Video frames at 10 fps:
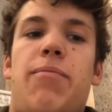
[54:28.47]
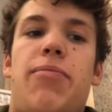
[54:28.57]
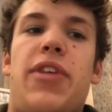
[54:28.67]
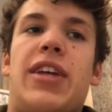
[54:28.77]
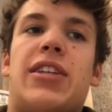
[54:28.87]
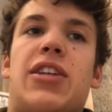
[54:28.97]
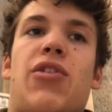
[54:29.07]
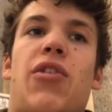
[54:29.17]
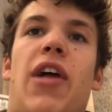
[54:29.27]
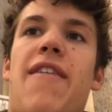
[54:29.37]
things in
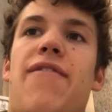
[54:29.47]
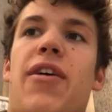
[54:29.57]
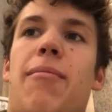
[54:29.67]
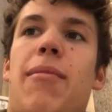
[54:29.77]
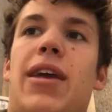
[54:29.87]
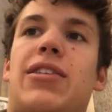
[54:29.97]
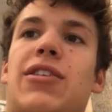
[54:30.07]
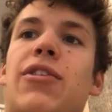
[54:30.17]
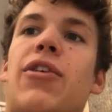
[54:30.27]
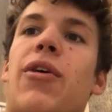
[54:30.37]
your life that make
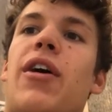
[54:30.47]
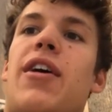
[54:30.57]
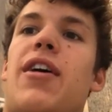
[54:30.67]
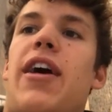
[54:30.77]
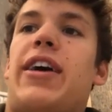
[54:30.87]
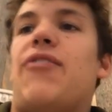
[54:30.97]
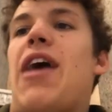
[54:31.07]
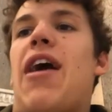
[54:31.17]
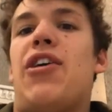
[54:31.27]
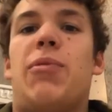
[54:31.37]
you like a
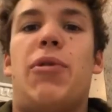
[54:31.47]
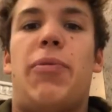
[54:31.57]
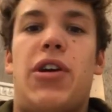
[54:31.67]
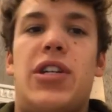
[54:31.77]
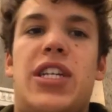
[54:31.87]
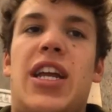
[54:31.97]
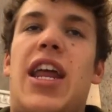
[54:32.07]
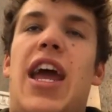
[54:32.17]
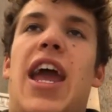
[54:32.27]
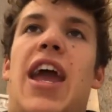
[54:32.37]
valuable person,
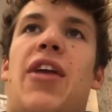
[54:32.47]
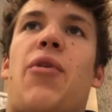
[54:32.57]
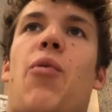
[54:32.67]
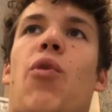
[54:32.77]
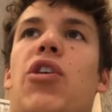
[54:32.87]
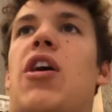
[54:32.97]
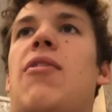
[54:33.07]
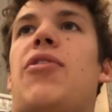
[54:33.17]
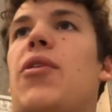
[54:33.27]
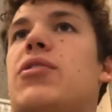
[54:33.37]
and work
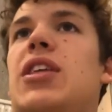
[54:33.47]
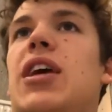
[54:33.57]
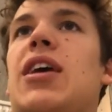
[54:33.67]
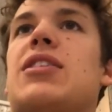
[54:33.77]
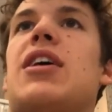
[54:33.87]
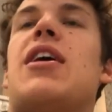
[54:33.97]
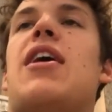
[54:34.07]
on those things.